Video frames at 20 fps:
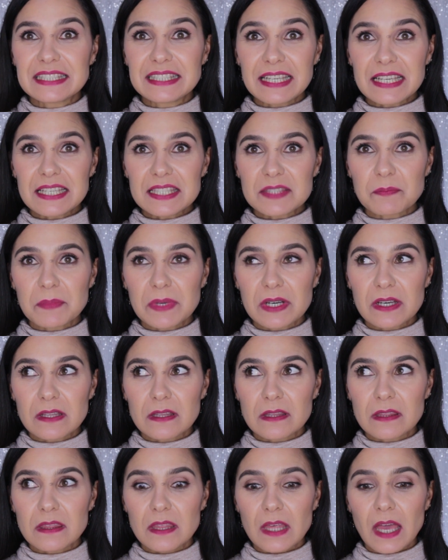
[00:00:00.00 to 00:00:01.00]
This
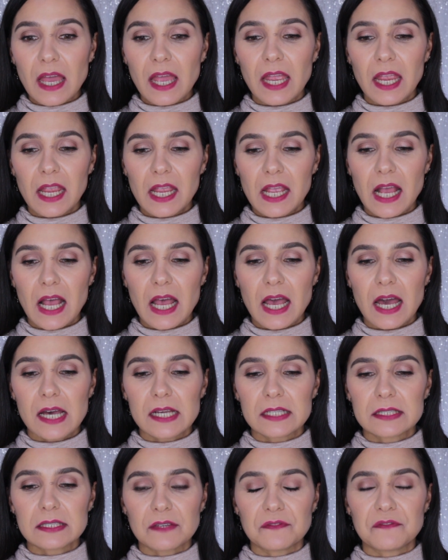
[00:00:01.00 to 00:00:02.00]
month I
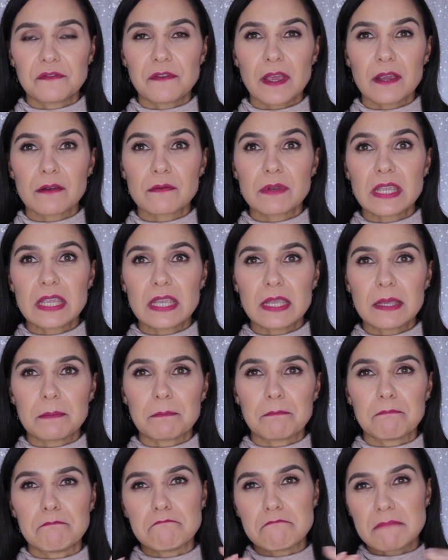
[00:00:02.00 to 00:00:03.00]
got a
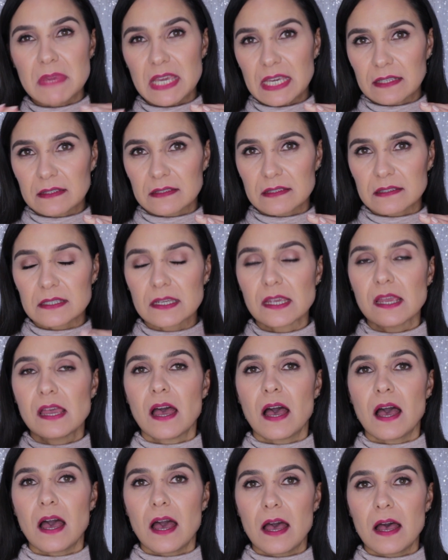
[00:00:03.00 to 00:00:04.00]
very mixed
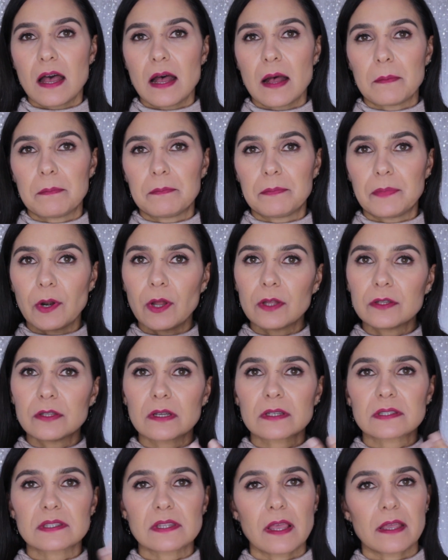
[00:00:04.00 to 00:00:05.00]

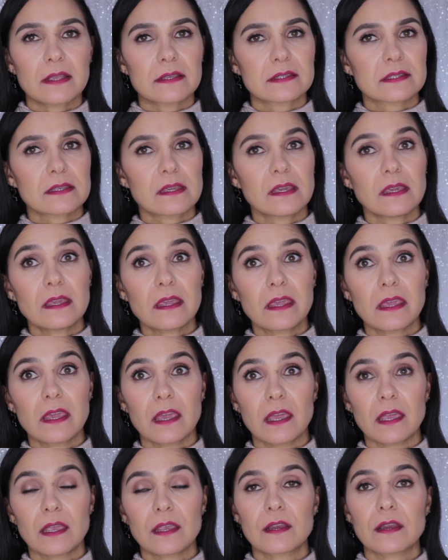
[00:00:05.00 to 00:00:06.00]
products like
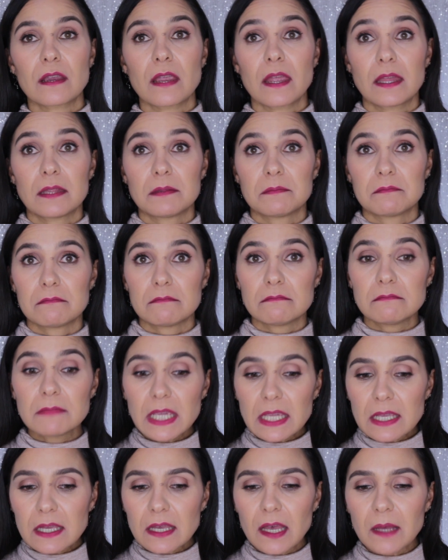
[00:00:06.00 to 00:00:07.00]
skincare and
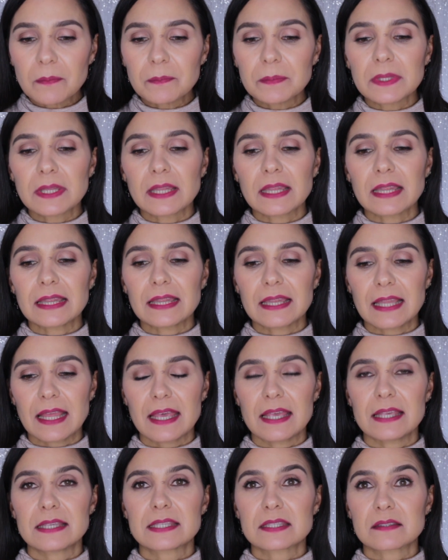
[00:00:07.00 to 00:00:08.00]
makeup.
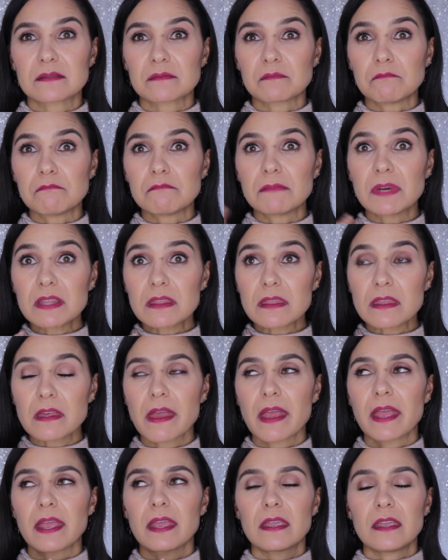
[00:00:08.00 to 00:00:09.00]
Last month
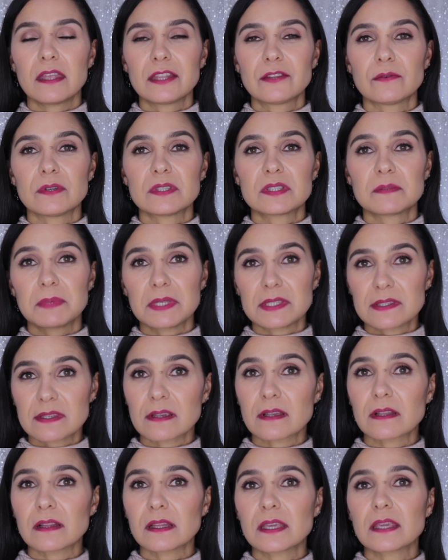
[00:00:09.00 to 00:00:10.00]
it was
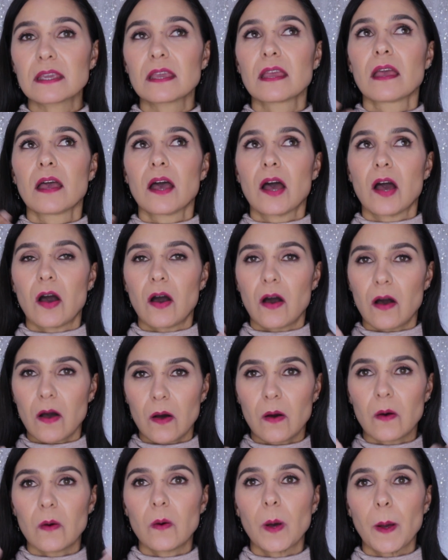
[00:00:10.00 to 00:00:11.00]
basically
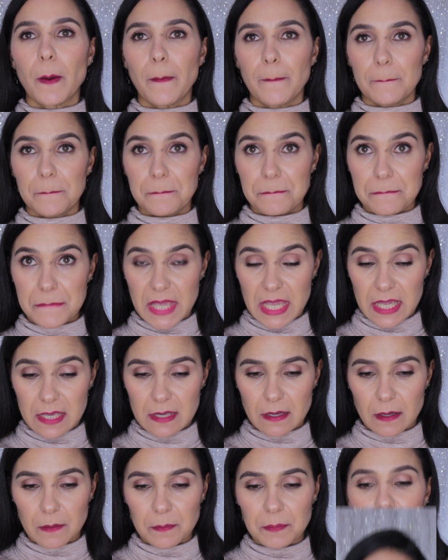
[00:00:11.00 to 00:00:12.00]
all
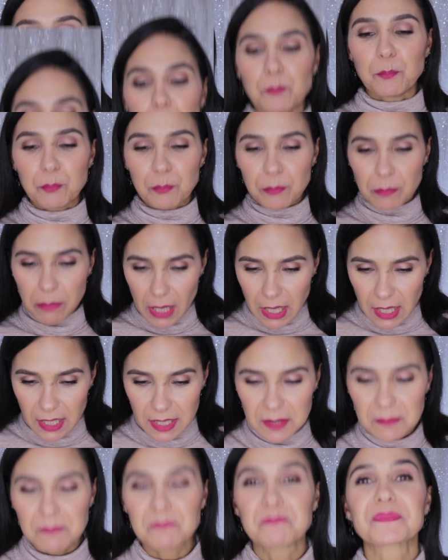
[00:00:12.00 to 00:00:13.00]
makeup, but
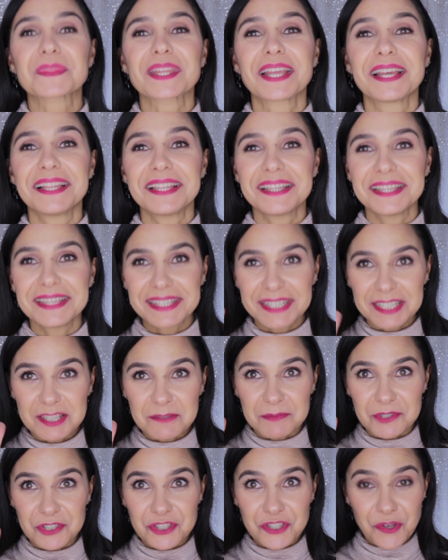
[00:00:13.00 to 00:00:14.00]

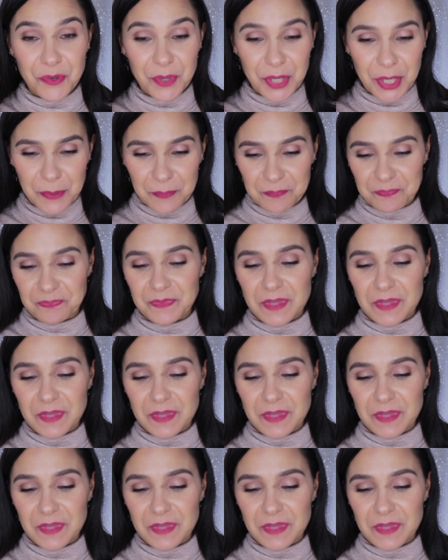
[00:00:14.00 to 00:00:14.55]
let me show you.